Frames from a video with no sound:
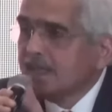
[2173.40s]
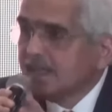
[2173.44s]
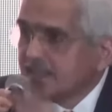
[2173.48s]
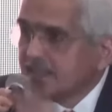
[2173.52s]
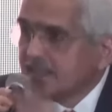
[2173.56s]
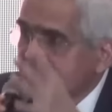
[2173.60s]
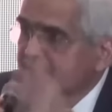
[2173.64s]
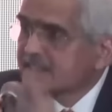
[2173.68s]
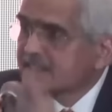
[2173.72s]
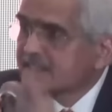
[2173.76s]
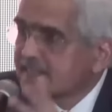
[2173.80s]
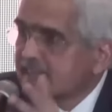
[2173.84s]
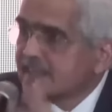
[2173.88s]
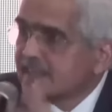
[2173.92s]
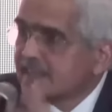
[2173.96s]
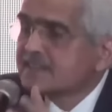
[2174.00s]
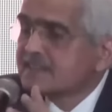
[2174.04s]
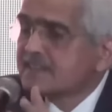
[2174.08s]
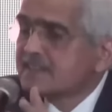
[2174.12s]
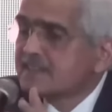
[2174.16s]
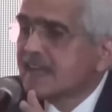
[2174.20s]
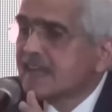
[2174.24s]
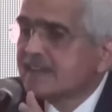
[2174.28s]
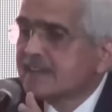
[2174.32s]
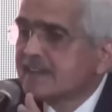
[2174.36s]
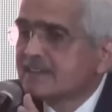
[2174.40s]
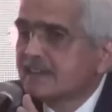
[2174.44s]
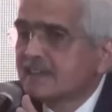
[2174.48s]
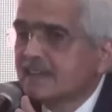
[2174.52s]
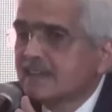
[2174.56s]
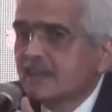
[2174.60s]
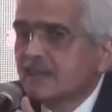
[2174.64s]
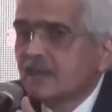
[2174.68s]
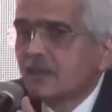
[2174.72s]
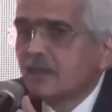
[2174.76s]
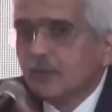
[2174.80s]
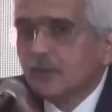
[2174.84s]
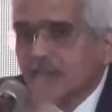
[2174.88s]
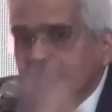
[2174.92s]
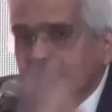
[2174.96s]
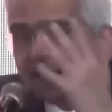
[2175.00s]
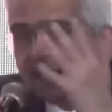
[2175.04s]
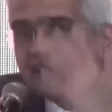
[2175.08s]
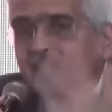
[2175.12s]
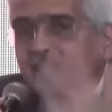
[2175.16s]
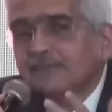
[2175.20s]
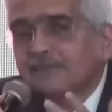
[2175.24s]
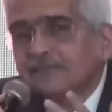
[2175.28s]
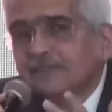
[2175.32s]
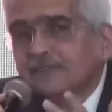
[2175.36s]
in the sense that we
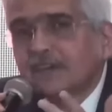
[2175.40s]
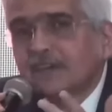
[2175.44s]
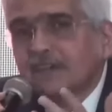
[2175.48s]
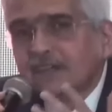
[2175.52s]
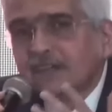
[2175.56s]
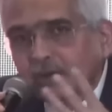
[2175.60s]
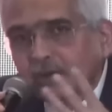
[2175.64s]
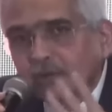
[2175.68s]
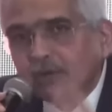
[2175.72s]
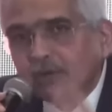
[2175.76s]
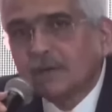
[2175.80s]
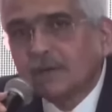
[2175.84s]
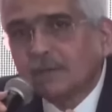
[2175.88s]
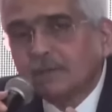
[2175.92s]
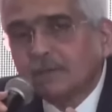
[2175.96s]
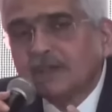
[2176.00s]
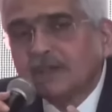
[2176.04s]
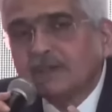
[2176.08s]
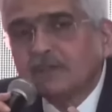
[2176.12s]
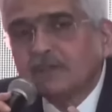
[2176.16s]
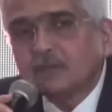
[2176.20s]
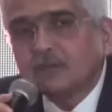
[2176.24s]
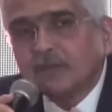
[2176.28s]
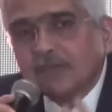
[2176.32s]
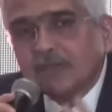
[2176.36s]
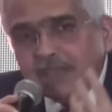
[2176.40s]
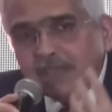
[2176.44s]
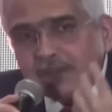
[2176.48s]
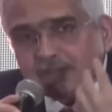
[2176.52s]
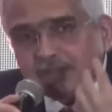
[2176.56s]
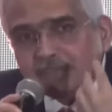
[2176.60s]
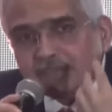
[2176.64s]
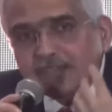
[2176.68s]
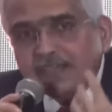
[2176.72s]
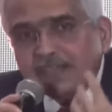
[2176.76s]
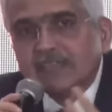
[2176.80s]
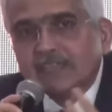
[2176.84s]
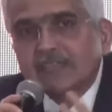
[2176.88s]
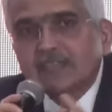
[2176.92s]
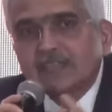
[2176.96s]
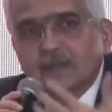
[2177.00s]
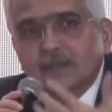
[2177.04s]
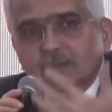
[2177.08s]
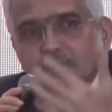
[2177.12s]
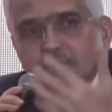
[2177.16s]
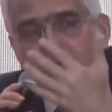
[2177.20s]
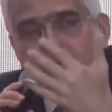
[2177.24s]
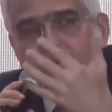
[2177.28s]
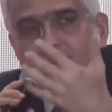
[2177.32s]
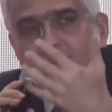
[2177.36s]
have done our bit. We have taken
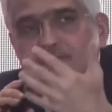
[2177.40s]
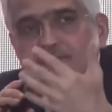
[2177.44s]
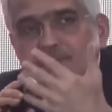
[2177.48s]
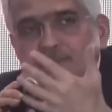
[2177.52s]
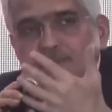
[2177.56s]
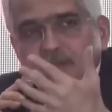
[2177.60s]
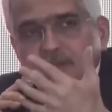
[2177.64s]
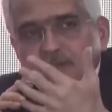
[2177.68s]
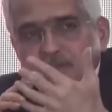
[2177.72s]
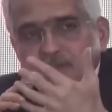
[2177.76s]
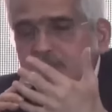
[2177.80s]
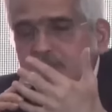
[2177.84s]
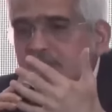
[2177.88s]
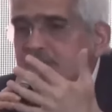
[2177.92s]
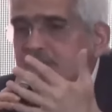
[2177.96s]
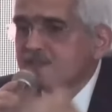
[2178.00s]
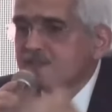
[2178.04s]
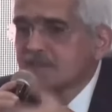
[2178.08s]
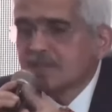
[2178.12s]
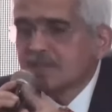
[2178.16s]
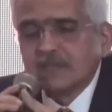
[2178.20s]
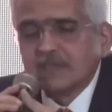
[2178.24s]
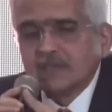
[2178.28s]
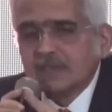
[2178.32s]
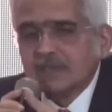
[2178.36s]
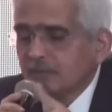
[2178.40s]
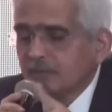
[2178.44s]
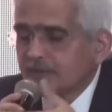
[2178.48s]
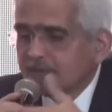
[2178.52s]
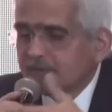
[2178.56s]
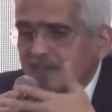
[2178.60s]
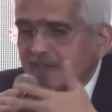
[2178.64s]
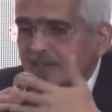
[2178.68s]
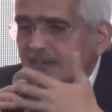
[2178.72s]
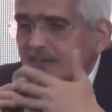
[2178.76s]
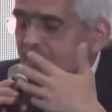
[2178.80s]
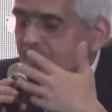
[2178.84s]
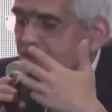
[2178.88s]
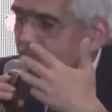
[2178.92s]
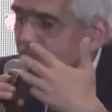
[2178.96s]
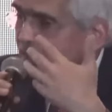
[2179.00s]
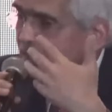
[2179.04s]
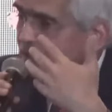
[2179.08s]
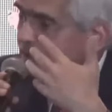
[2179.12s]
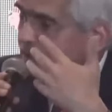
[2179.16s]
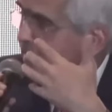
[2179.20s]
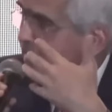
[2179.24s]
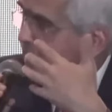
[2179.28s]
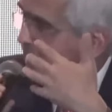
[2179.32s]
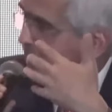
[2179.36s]
number of measures with regard
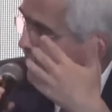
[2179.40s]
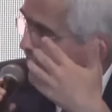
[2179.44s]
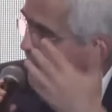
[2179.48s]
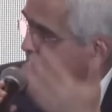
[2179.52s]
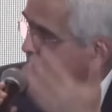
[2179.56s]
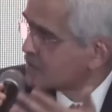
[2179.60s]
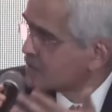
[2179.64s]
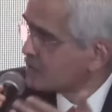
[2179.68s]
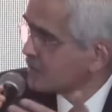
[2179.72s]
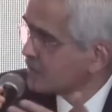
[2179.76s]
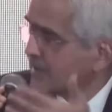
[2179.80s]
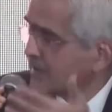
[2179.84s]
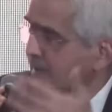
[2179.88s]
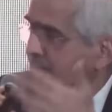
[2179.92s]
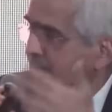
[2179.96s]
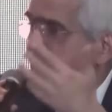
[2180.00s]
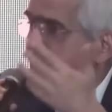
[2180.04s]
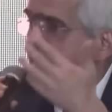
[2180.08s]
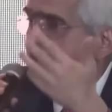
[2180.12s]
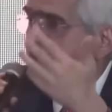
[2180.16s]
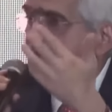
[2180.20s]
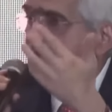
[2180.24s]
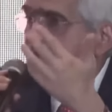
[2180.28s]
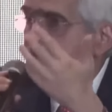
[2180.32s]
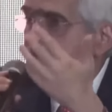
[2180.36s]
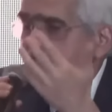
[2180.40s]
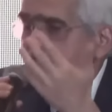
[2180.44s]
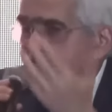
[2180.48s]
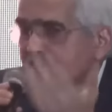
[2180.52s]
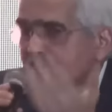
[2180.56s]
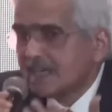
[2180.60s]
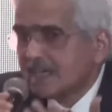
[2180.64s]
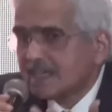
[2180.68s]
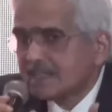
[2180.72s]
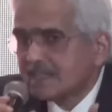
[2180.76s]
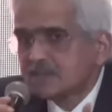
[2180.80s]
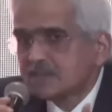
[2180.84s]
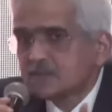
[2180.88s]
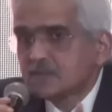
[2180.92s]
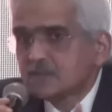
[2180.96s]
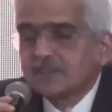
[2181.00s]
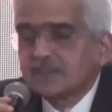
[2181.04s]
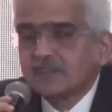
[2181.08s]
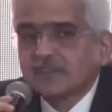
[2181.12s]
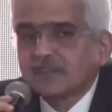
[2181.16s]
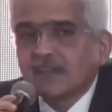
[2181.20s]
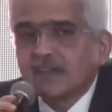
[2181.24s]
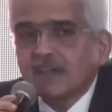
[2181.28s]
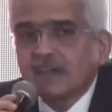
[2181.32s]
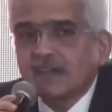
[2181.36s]
to the rates, with regard to stands,
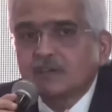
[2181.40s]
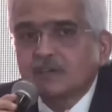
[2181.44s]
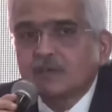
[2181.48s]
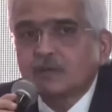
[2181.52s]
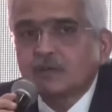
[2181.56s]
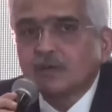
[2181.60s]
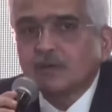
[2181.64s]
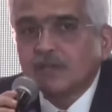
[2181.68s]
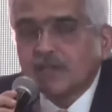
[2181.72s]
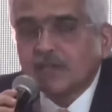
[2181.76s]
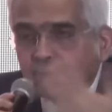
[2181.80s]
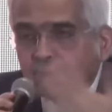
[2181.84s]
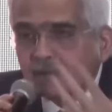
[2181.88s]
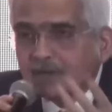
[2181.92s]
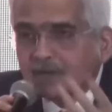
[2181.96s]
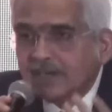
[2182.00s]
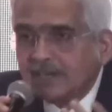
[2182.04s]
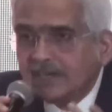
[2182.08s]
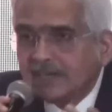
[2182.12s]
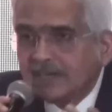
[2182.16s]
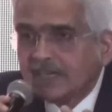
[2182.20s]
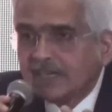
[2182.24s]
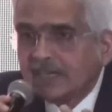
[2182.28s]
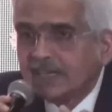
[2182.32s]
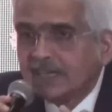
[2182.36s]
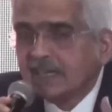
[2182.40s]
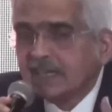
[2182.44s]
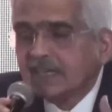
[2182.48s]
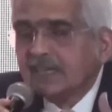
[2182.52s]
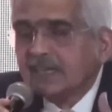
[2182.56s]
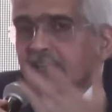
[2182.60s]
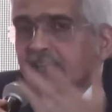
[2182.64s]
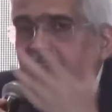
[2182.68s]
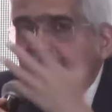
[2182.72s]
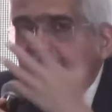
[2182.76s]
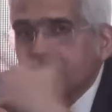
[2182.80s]
with regard to liquidity.